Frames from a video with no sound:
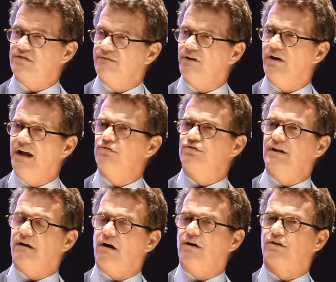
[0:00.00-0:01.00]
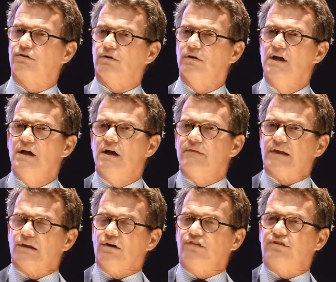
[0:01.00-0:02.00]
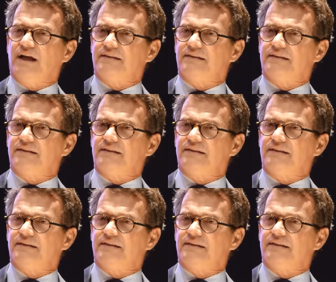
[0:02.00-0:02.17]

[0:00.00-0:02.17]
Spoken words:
it's a very interesting article that looks